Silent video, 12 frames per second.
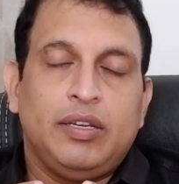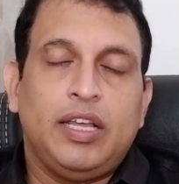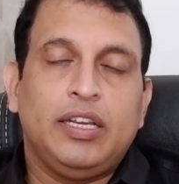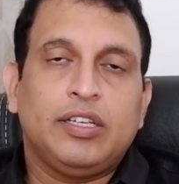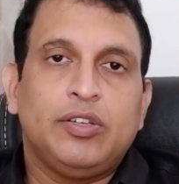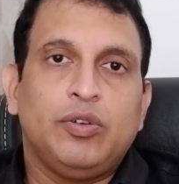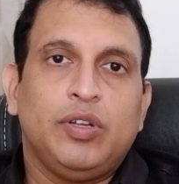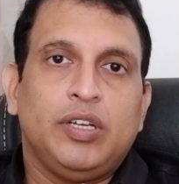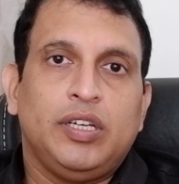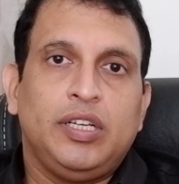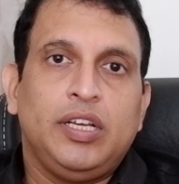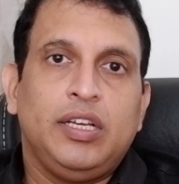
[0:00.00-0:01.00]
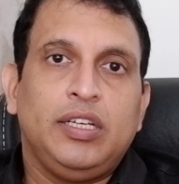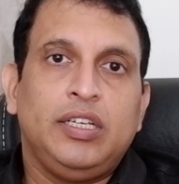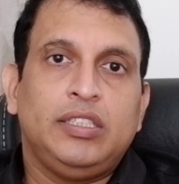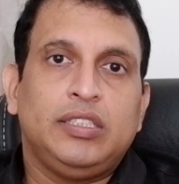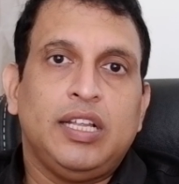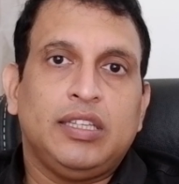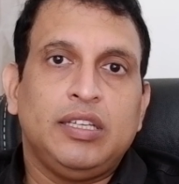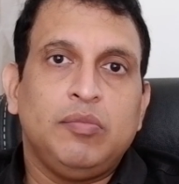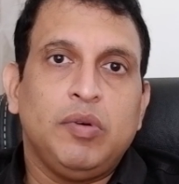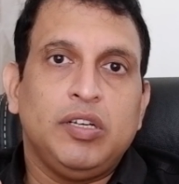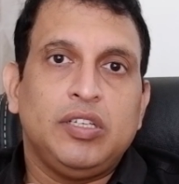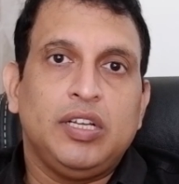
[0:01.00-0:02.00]
Direct inguinal hernia is
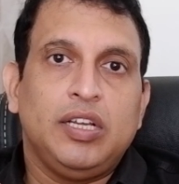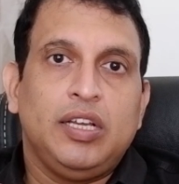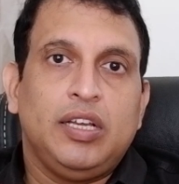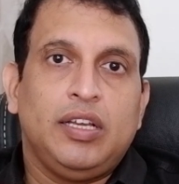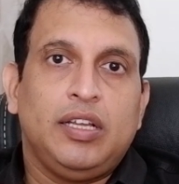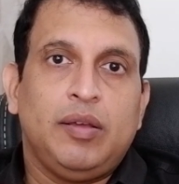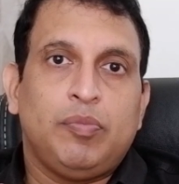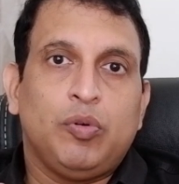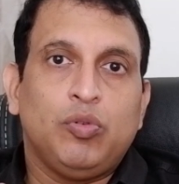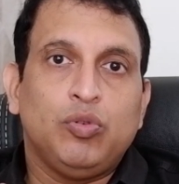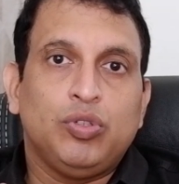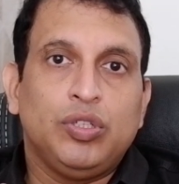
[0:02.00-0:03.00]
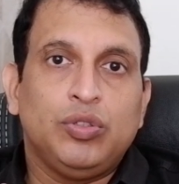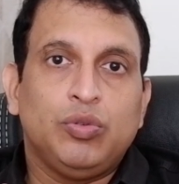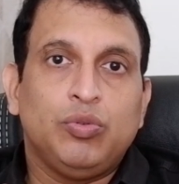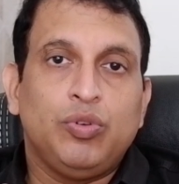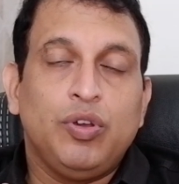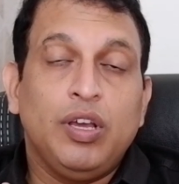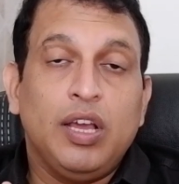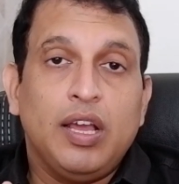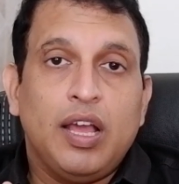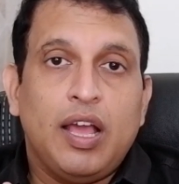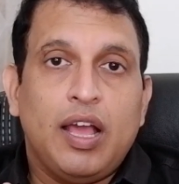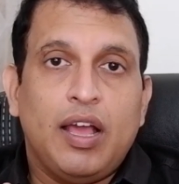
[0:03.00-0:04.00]
nothing but a protrusion through your
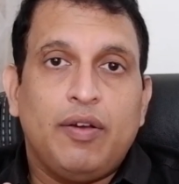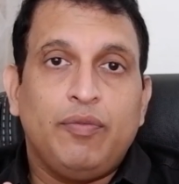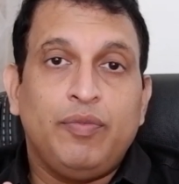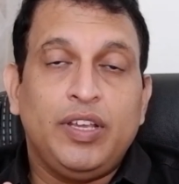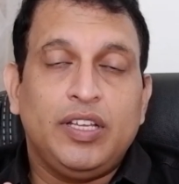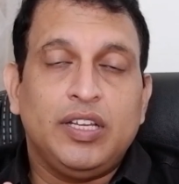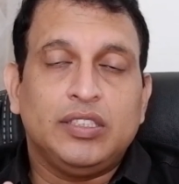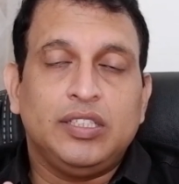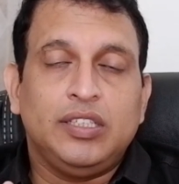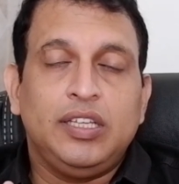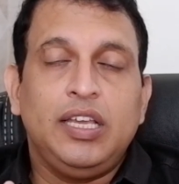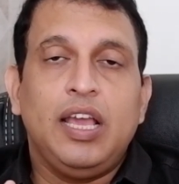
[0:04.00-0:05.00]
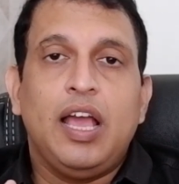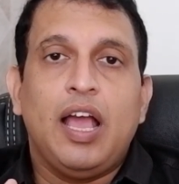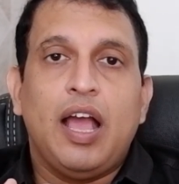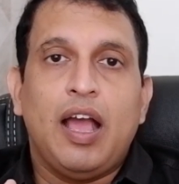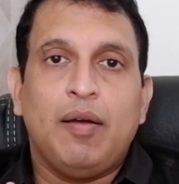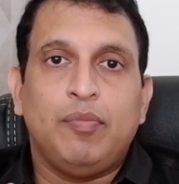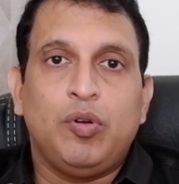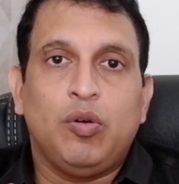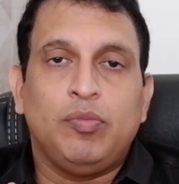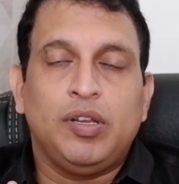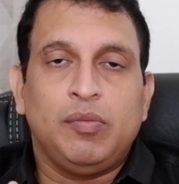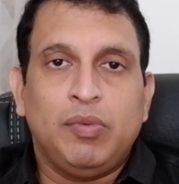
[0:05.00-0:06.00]
weakness in the
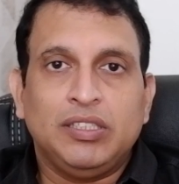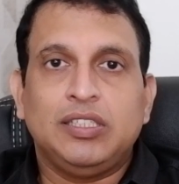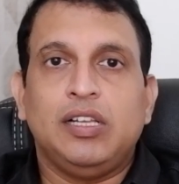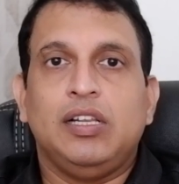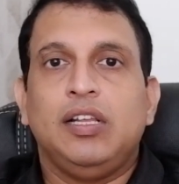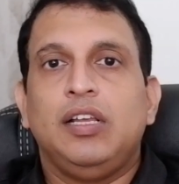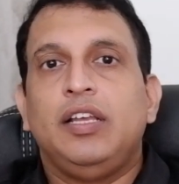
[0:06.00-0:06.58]
abdominal muscle.